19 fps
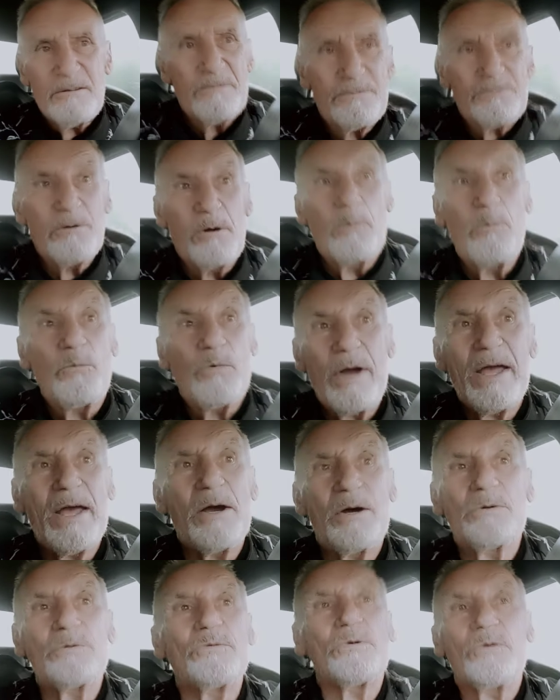from
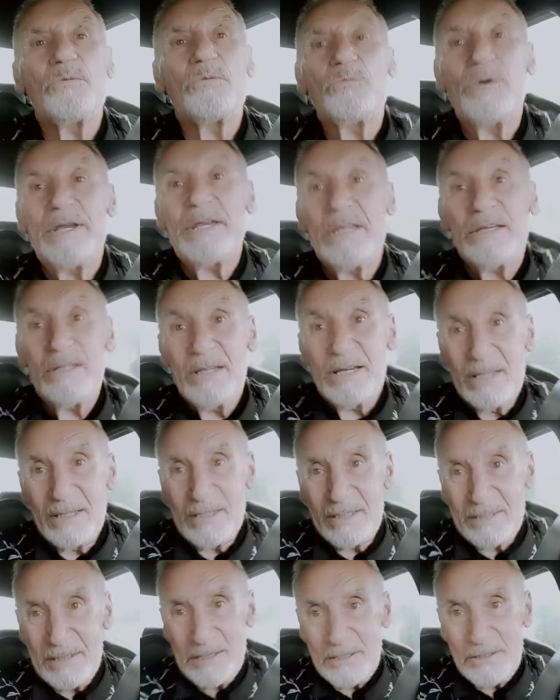where we
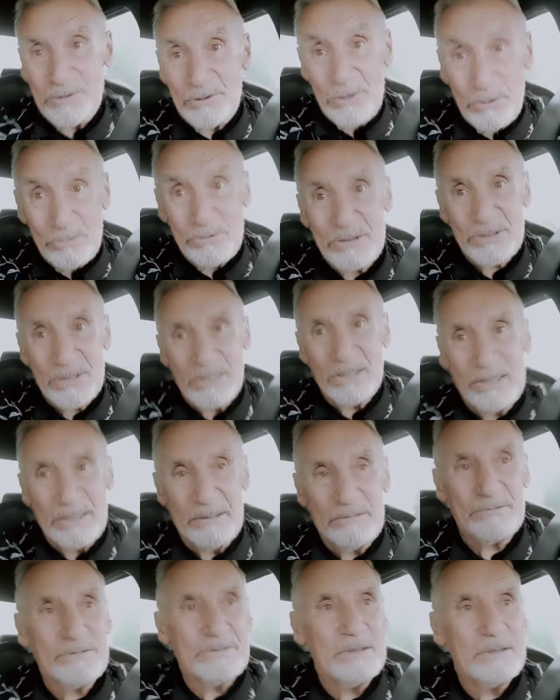used to
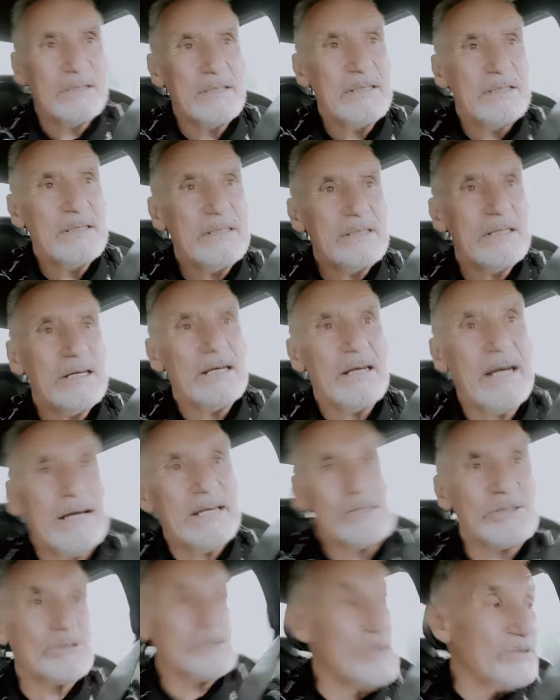live.
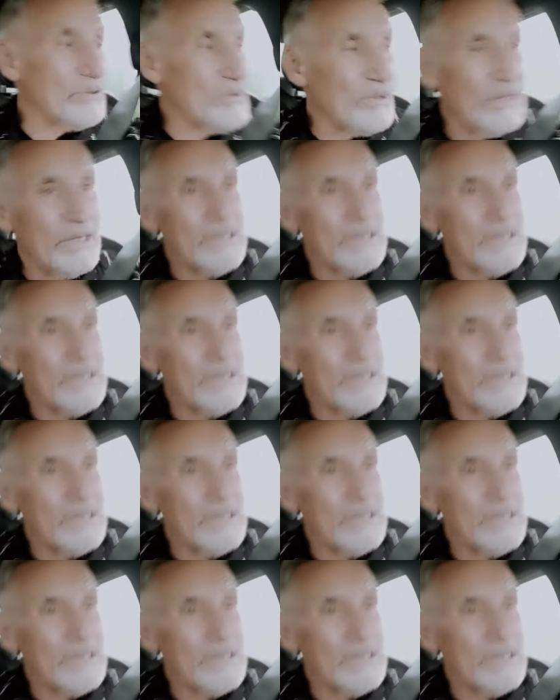I fled